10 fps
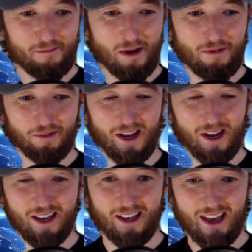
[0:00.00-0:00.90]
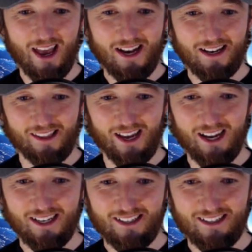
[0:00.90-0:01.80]
Maybe I'm going to end
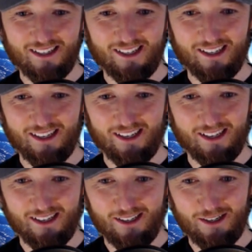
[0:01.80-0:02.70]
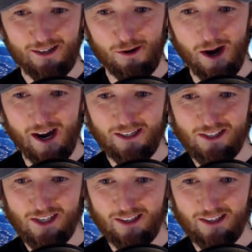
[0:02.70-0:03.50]
that. Or actually,